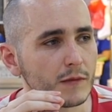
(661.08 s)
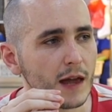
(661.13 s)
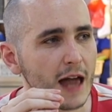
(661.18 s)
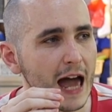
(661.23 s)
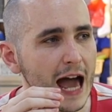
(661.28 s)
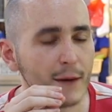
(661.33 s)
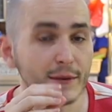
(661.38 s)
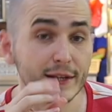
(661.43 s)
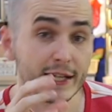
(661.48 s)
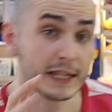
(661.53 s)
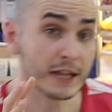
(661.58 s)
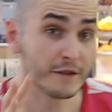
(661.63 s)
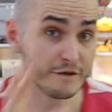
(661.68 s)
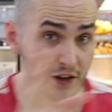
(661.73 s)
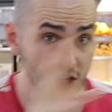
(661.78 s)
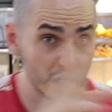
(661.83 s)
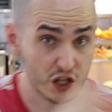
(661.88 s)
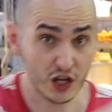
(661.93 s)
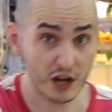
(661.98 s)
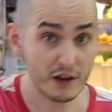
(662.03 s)
I would say the
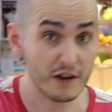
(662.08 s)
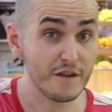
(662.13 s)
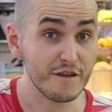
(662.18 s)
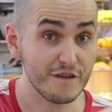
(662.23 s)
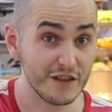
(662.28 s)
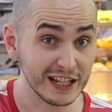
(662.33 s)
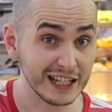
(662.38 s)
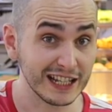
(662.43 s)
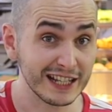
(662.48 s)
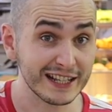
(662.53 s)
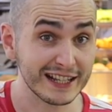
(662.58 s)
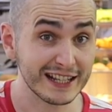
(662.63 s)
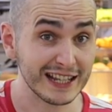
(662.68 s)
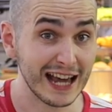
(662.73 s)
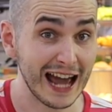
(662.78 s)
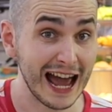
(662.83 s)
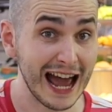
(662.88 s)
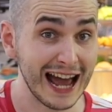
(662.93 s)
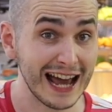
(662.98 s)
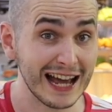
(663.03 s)
Vegetarian Villas
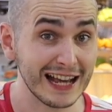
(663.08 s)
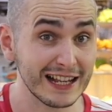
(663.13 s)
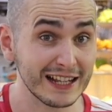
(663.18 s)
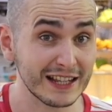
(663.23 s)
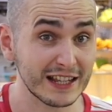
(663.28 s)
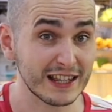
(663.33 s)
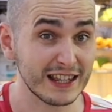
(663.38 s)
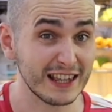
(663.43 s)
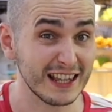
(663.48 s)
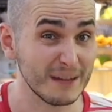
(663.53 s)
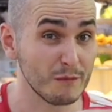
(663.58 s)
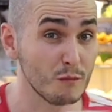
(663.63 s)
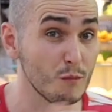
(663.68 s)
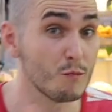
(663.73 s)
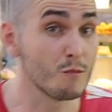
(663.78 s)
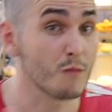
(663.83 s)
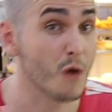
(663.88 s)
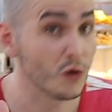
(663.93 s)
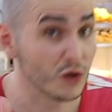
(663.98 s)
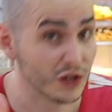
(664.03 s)
has the
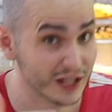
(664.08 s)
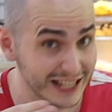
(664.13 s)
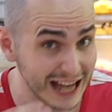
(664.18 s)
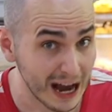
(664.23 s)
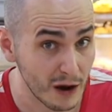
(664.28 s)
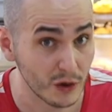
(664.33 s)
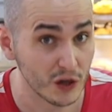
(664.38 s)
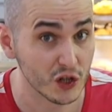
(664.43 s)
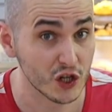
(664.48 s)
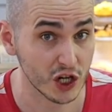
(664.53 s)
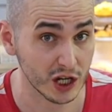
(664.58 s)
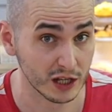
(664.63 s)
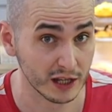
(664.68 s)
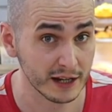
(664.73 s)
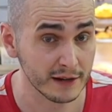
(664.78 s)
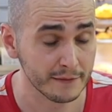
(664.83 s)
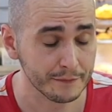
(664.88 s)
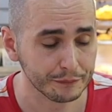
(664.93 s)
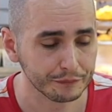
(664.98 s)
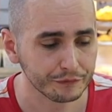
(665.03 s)
most sour
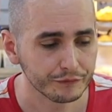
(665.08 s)
chili.